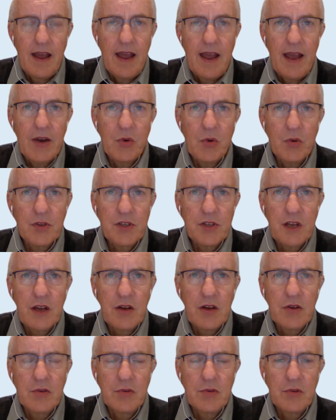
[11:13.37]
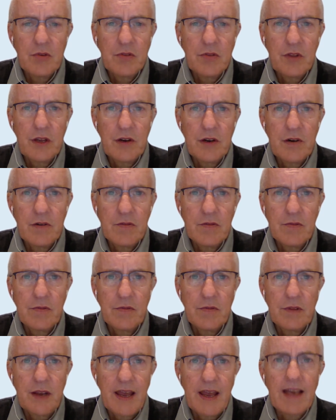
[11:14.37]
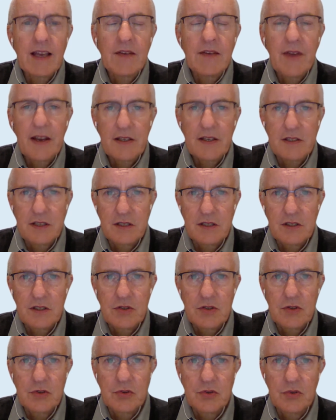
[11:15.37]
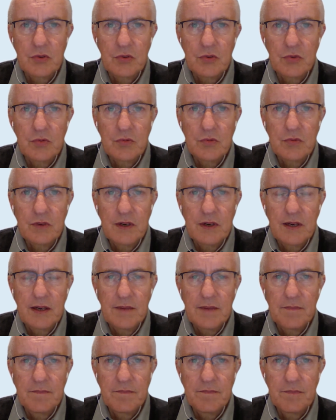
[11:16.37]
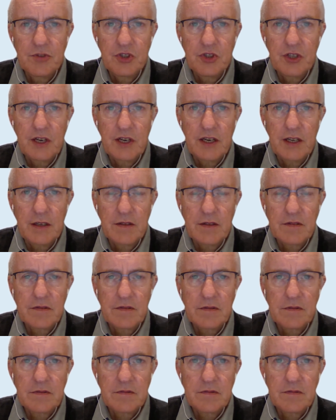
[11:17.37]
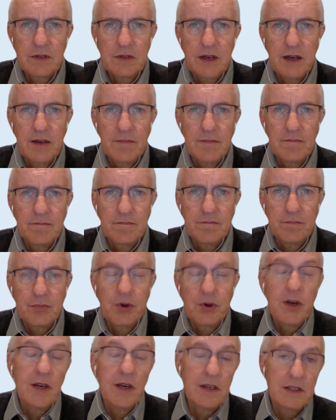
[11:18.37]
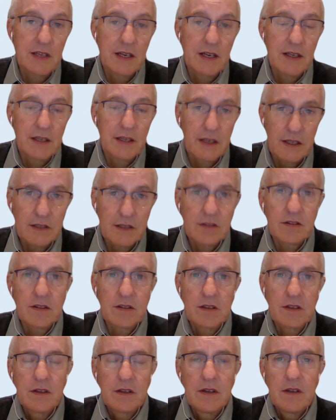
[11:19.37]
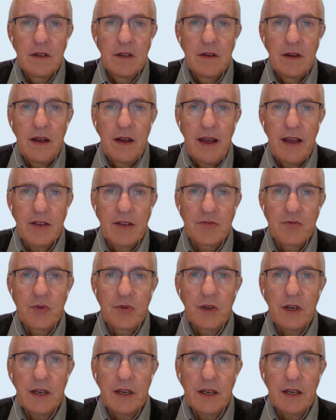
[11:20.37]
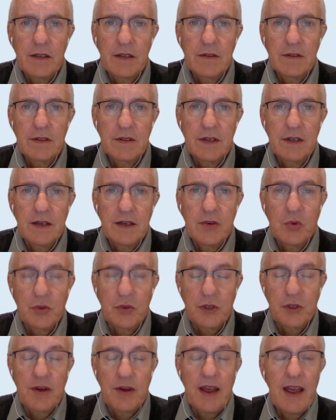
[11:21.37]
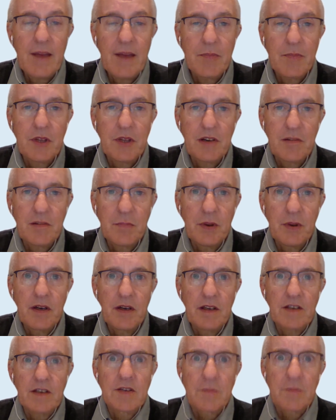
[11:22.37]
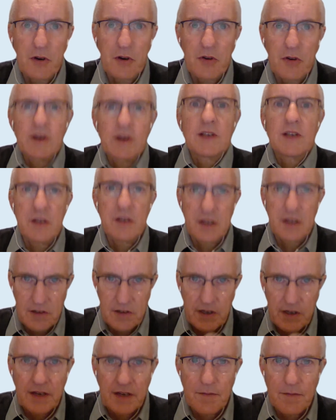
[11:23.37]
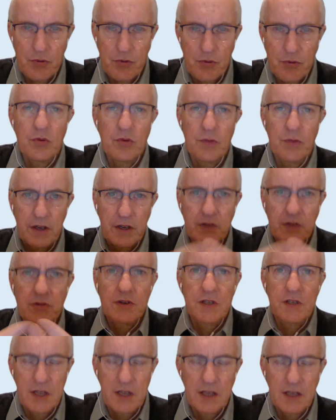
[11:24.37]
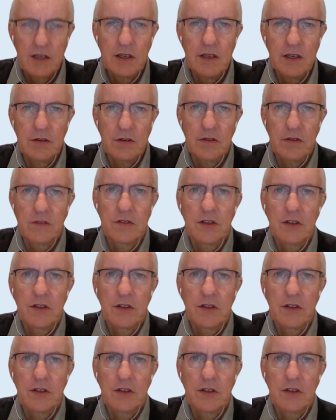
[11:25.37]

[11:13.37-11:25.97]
And also the lack of access to genetic breeding techniques has really also hampered their ability to progress and improve and increase their yields.